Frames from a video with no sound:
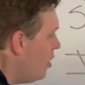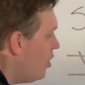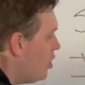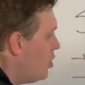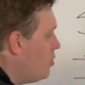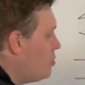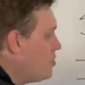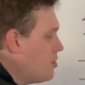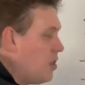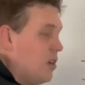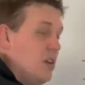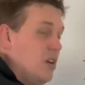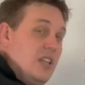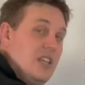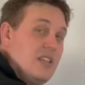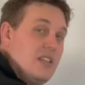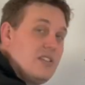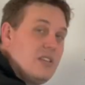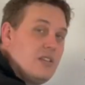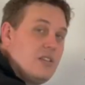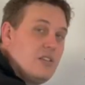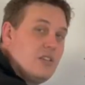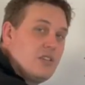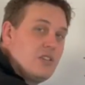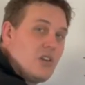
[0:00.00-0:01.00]
you turn
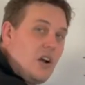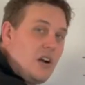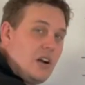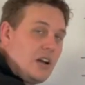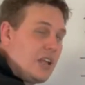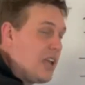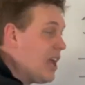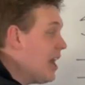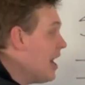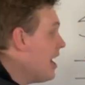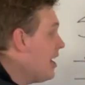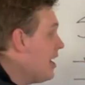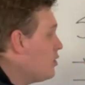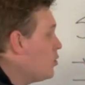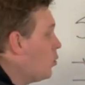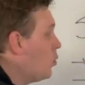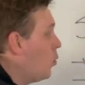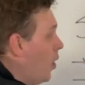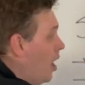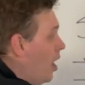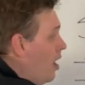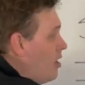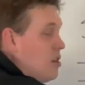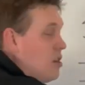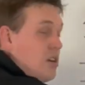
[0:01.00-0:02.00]
these into dark ads
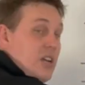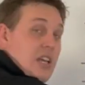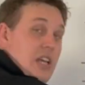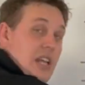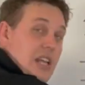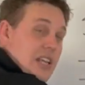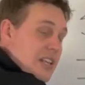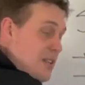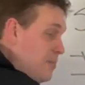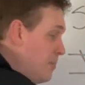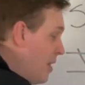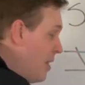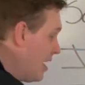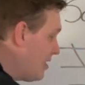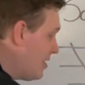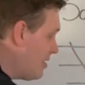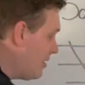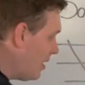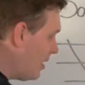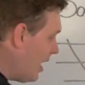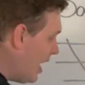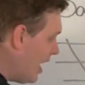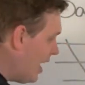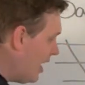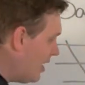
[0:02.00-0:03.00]
where you're getting the best
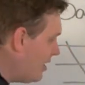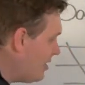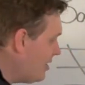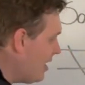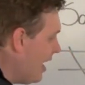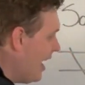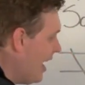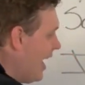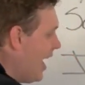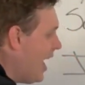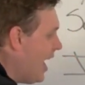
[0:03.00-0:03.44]
likes,